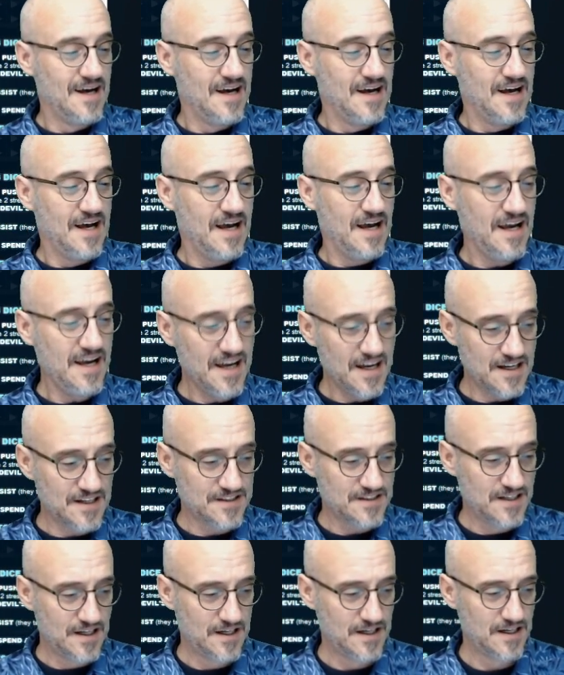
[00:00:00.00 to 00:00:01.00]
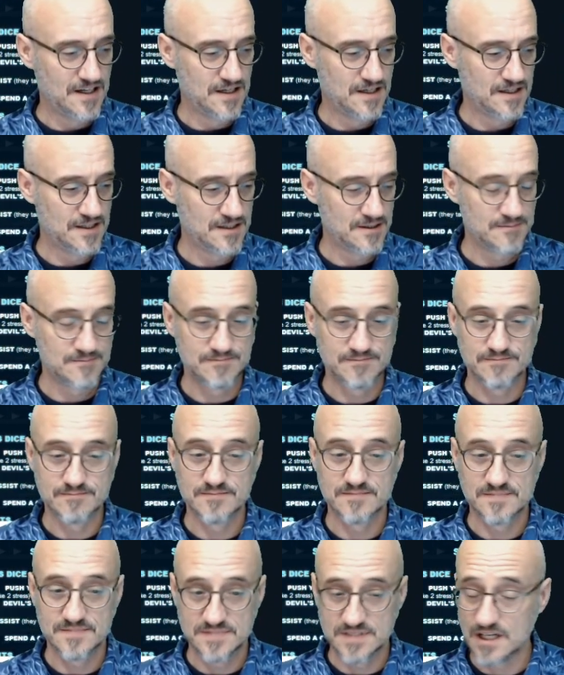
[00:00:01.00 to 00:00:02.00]
And
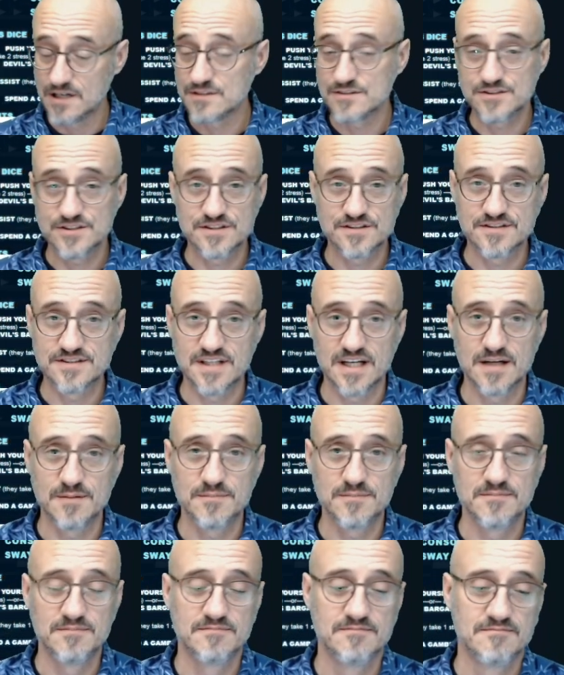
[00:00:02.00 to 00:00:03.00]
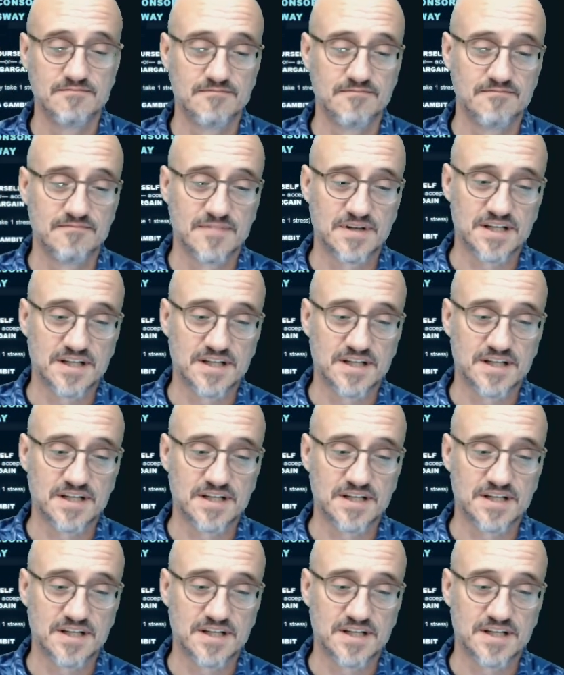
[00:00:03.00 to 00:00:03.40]
now it's just name and an